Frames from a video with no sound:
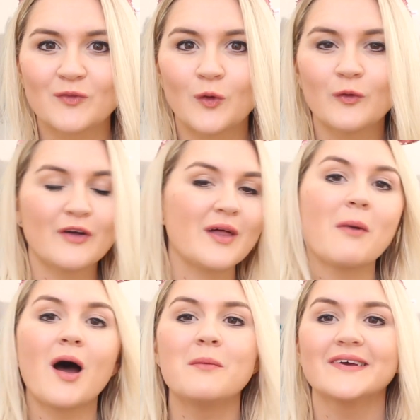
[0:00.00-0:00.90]
although there
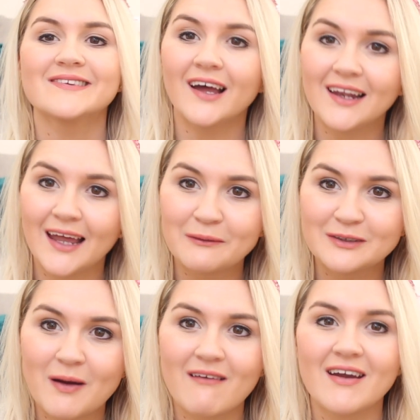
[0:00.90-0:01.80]
might be a slight
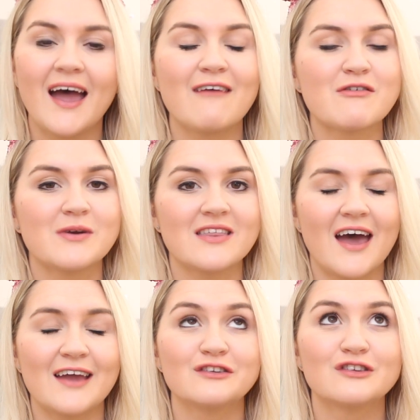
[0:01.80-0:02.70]
language barrier, everybody
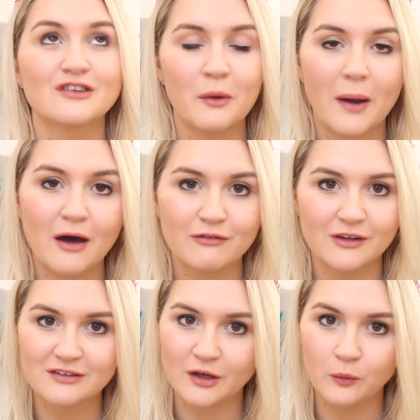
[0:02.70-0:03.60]
there is so
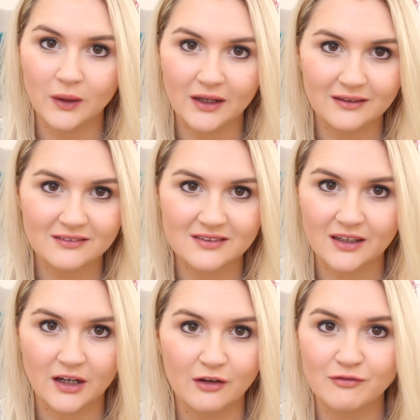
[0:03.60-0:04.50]
helpful and so willing
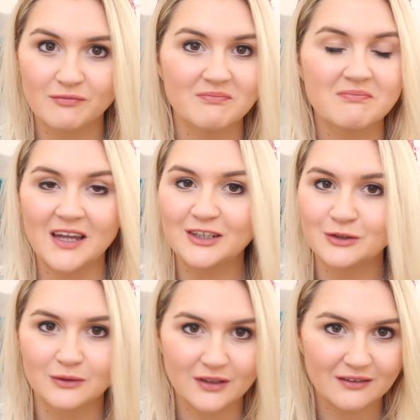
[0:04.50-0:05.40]
to kind of make
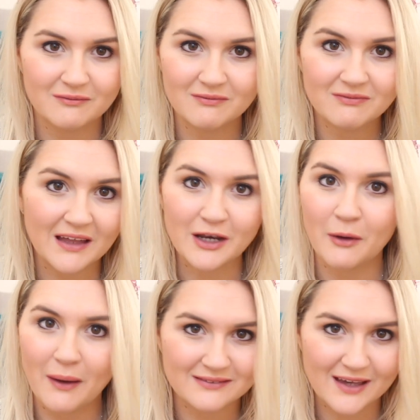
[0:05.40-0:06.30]
sure that they
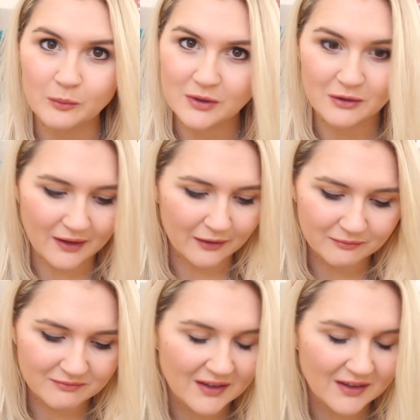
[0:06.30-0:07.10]
know how to help you.